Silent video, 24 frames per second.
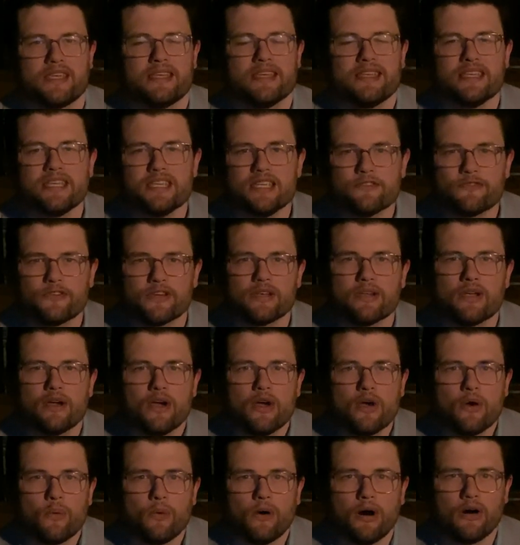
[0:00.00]

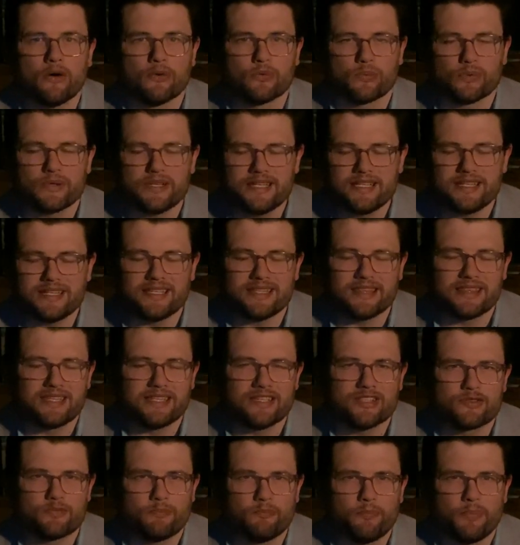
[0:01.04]
Even while reading
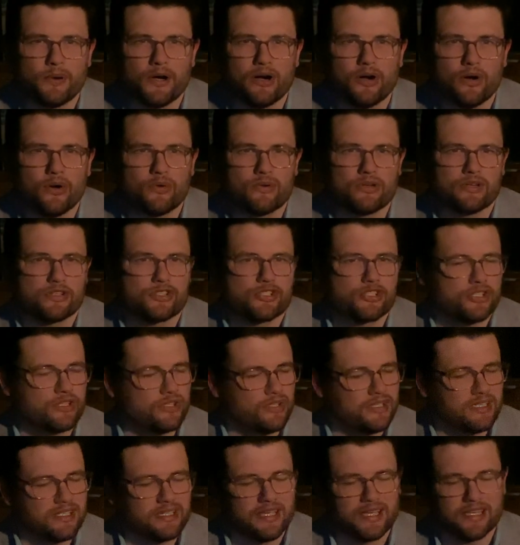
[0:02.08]
these
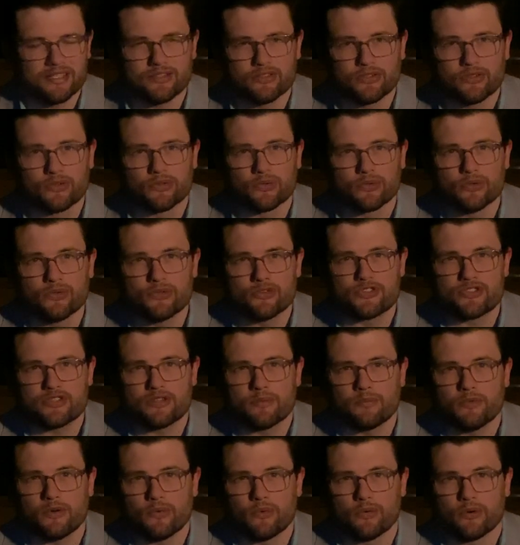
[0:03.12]
bone-chilling and
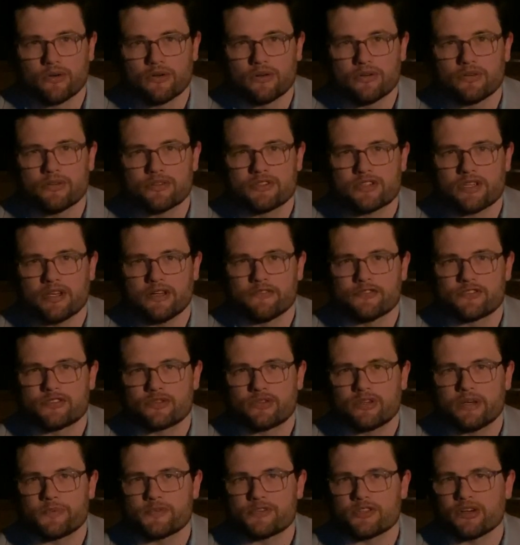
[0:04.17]
gruesome words of
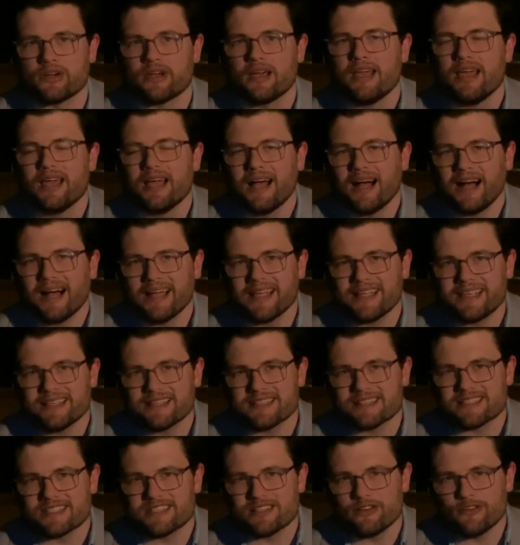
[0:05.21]
Scripture, I can
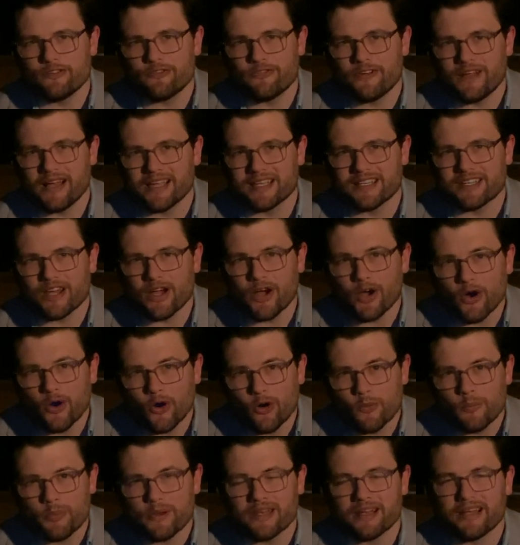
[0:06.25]
still find
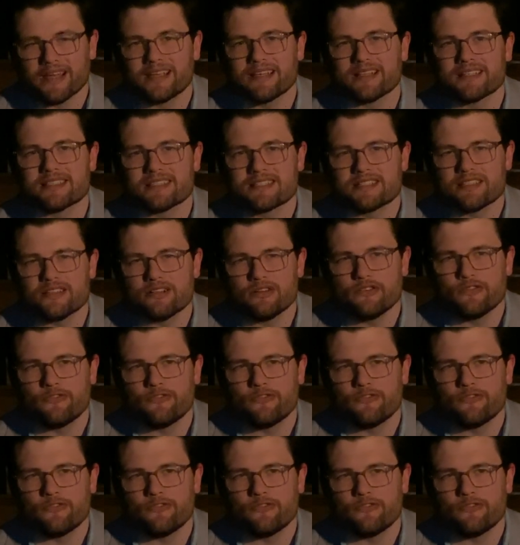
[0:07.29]
hope and I can still